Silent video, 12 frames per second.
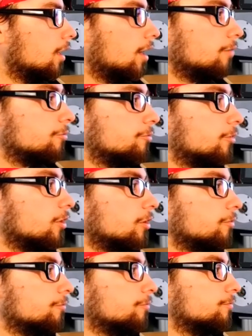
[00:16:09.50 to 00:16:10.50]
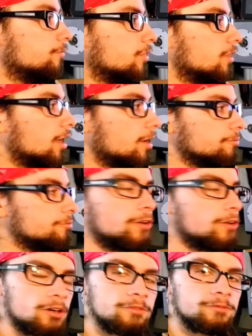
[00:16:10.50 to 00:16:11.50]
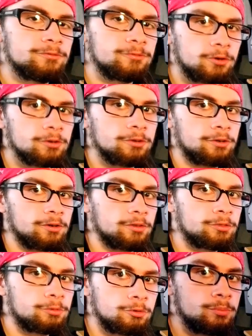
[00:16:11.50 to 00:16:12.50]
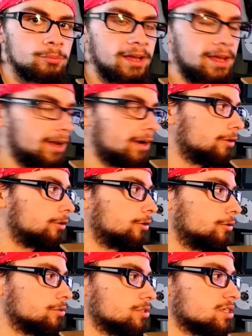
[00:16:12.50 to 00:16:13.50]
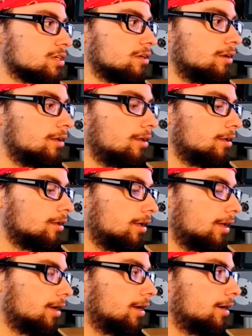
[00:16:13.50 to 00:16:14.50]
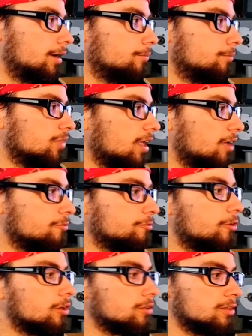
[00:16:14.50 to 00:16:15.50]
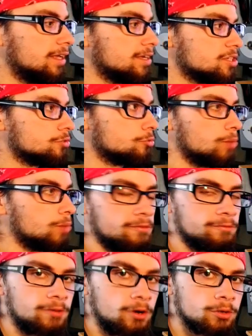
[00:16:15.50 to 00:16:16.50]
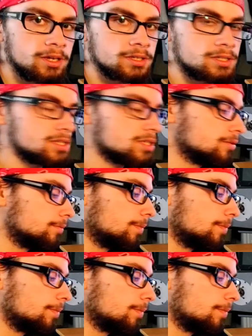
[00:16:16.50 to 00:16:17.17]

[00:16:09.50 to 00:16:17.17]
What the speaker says: I'm far further through my arrows and far less through my focus